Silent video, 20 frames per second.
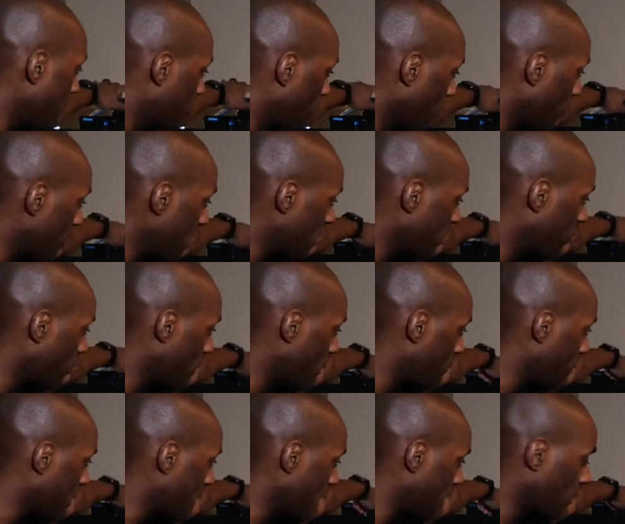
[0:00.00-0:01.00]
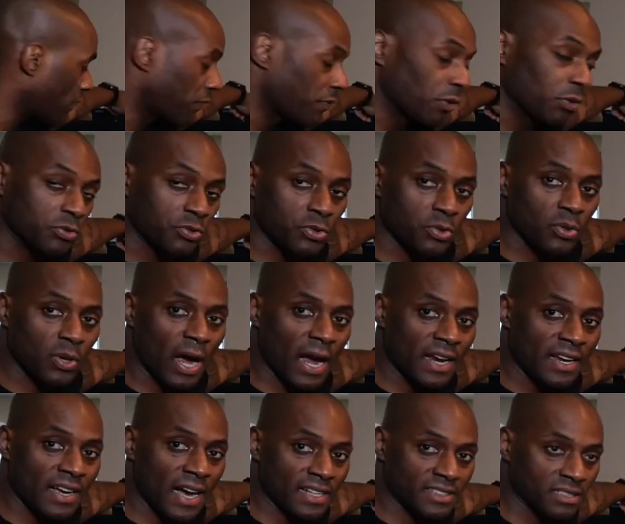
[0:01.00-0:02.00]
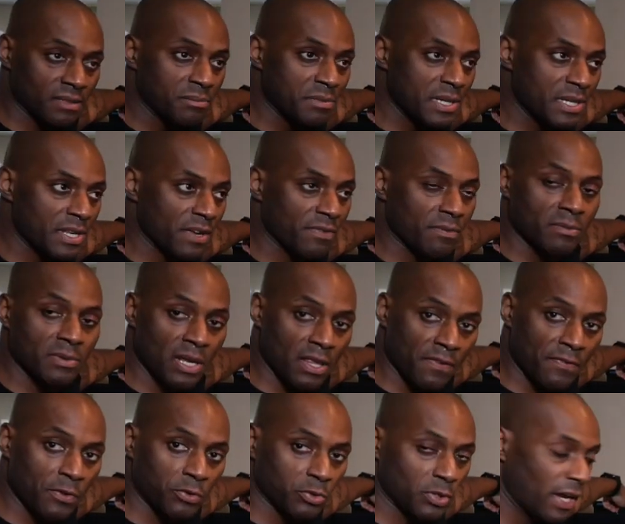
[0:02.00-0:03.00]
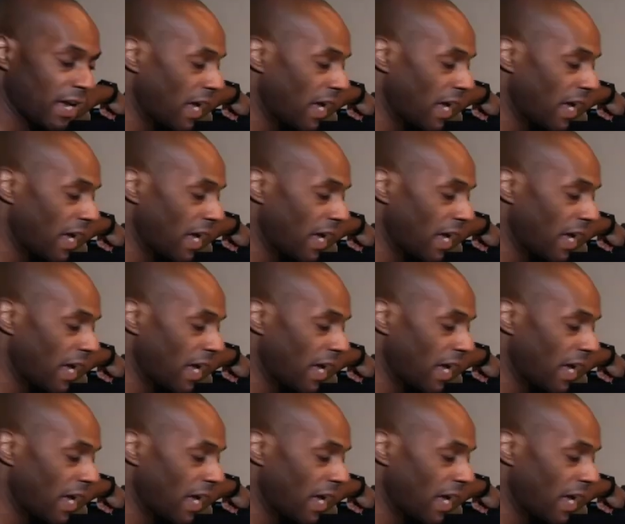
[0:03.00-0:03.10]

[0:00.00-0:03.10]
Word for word: so this one particular filter, I got some media from another filter I